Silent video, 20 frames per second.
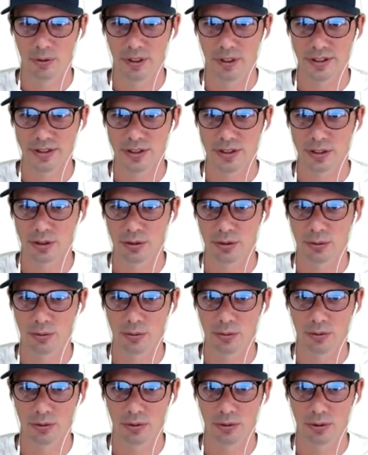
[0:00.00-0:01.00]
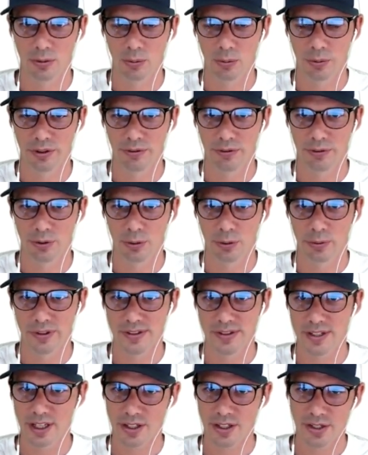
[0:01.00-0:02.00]
Let's go with a full
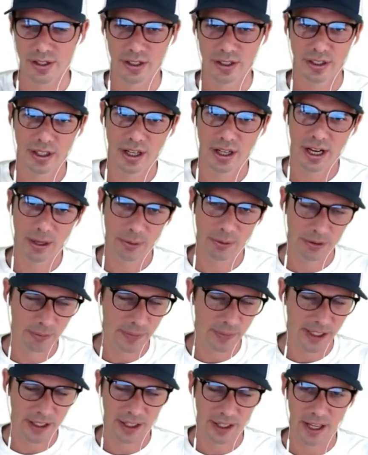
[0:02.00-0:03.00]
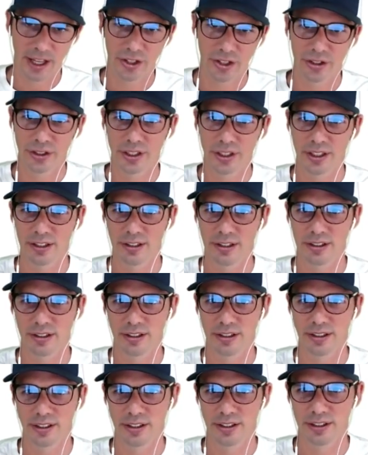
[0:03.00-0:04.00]
width section. I would make a header
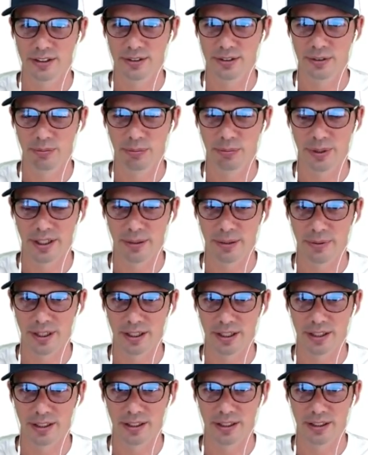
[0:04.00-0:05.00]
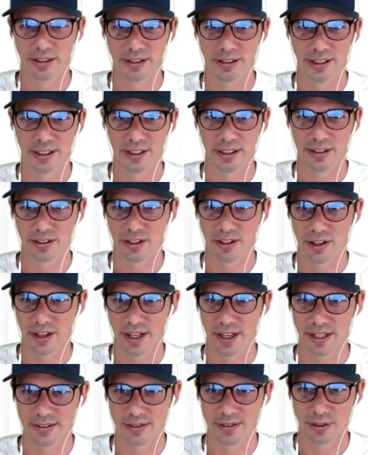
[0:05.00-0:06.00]
here, but I'm not going to get into all
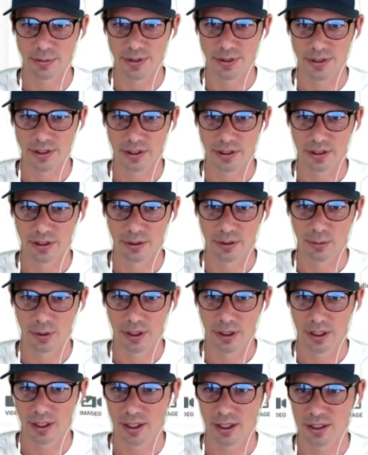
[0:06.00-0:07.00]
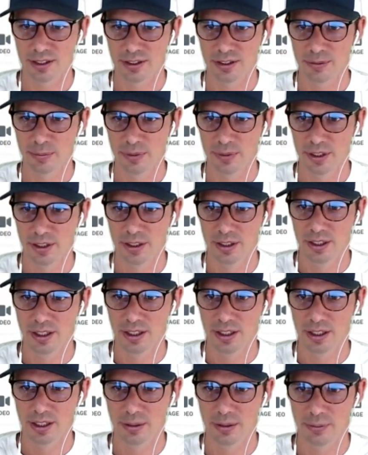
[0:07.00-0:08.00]
that. So I'm just going to go one column,
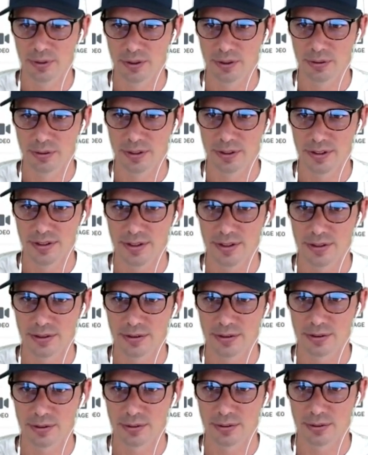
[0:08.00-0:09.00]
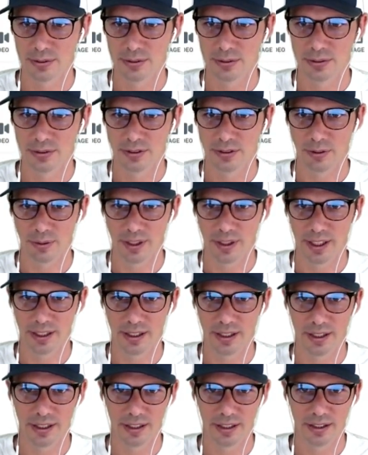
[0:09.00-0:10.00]
and I'm going to do a
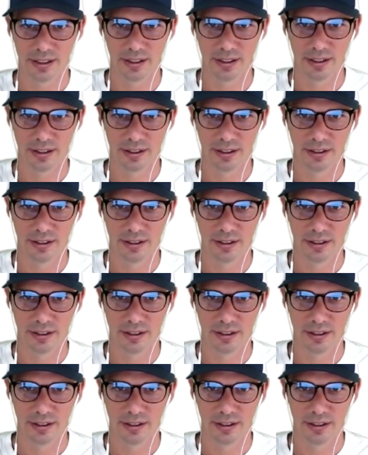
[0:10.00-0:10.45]
headline.